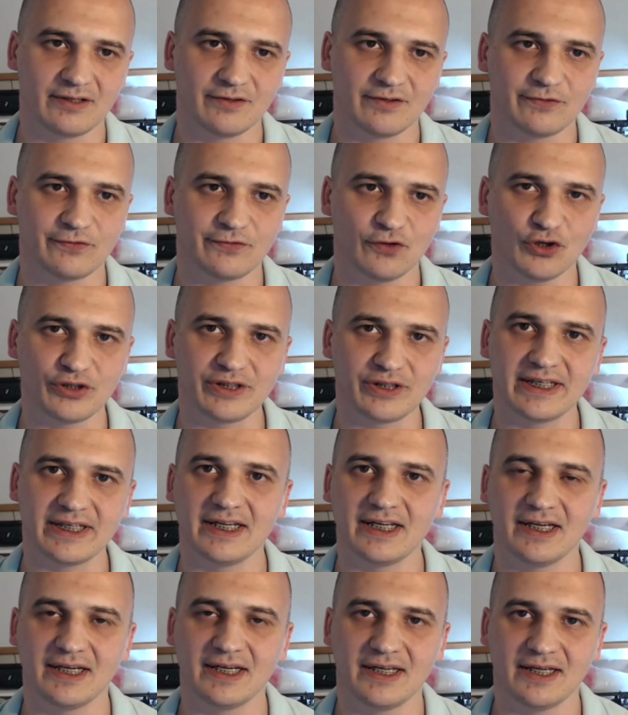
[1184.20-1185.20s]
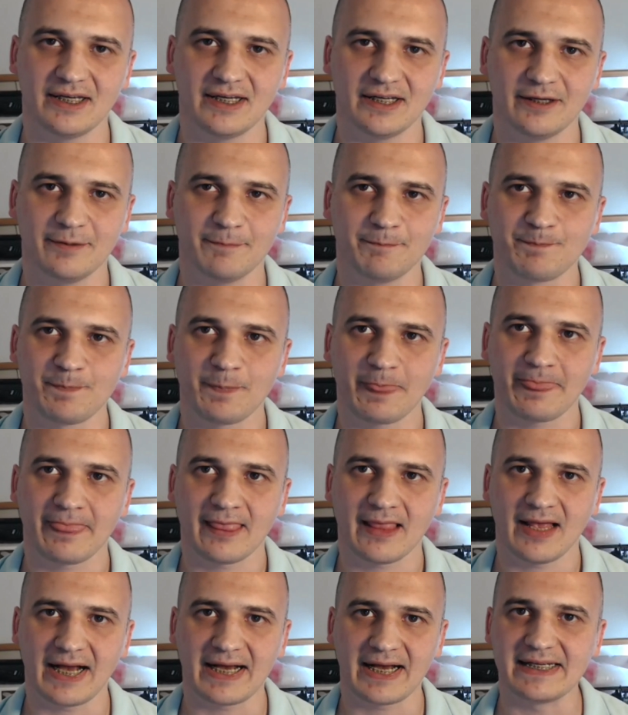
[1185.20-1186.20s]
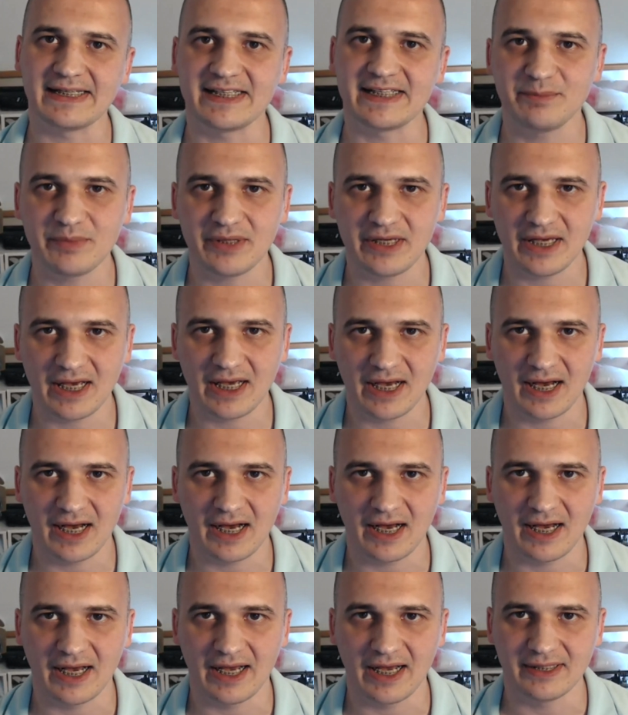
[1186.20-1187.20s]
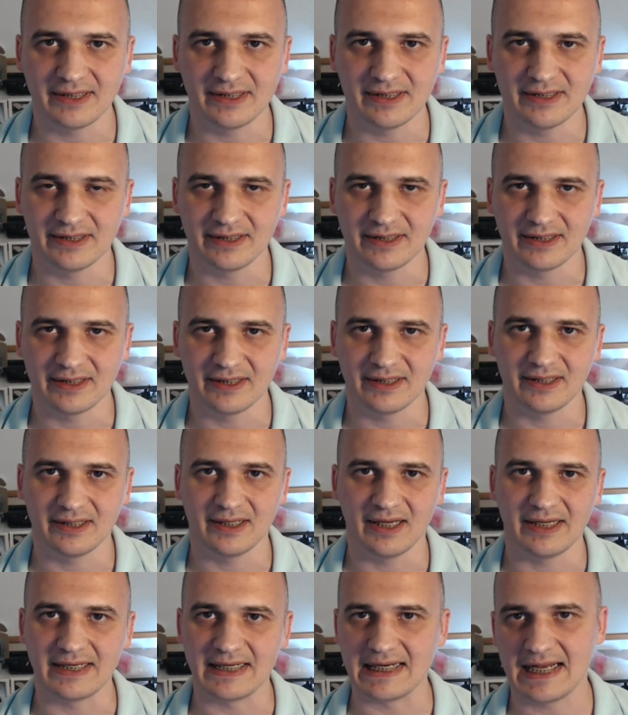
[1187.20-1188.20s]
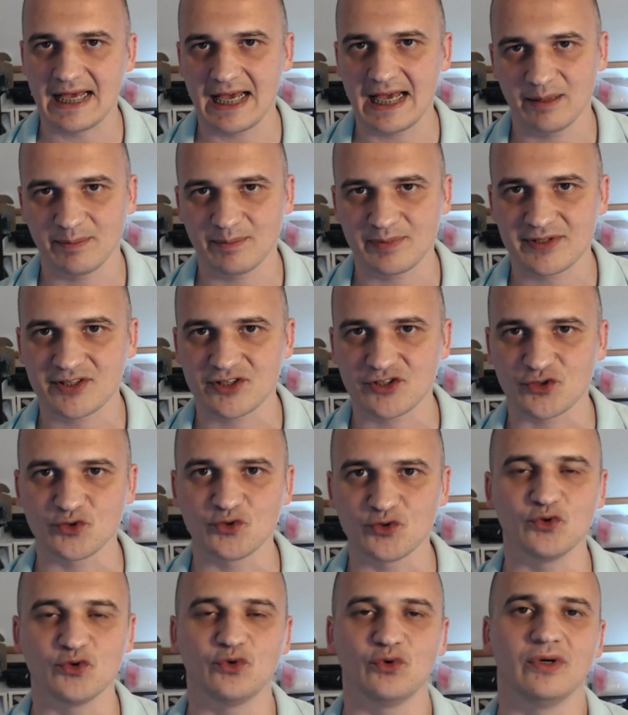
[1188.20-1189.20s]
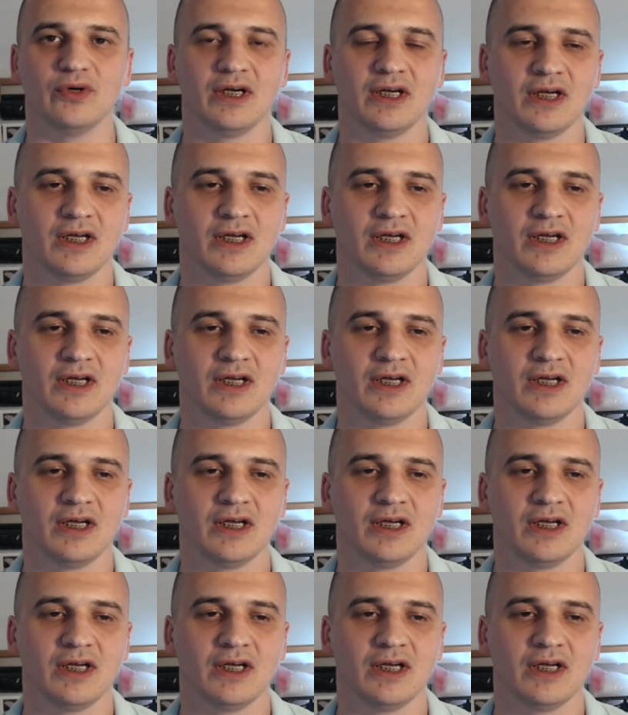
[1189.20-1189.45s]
for the academia and labs to